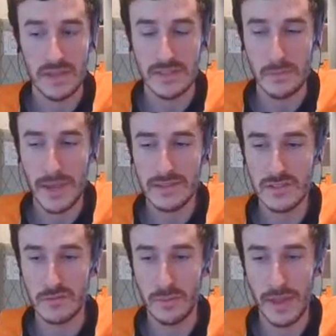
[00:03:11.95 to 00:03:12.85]
there's a
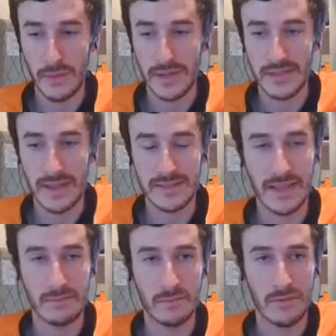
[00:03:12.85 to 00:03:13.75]
passage of play where he takes
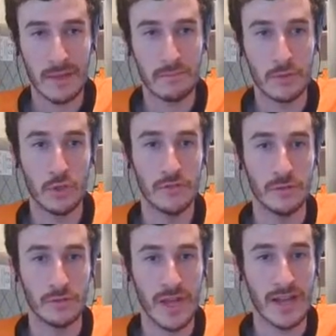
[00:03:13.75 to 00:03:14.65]
that
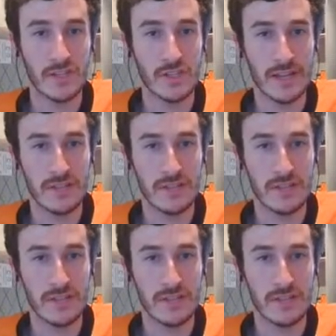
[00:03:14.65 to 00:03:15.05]
beautiful touch,